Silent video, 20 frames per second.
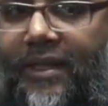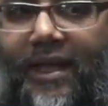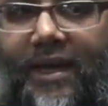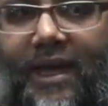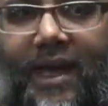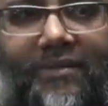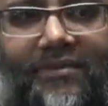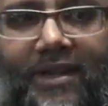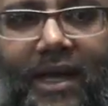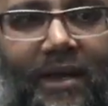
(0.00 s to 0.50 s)
that
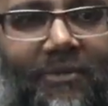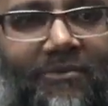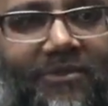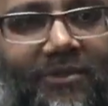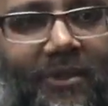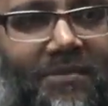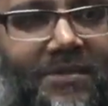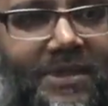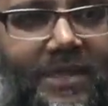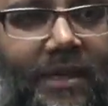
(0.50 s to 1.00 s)
I've come
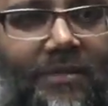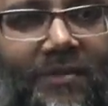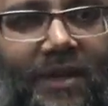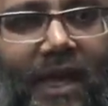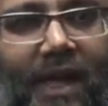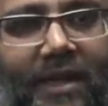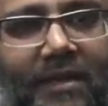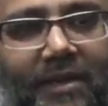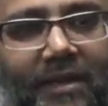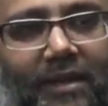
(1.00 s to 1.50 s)
from some
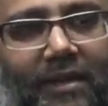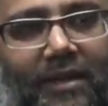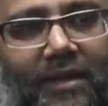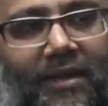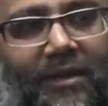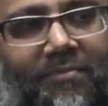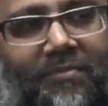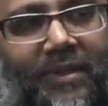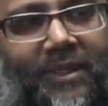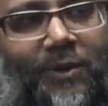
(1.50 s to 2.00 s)
like
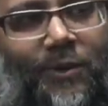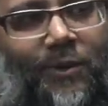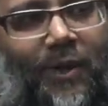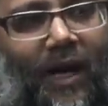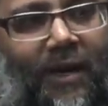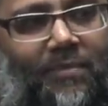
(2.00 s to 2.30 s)
middle,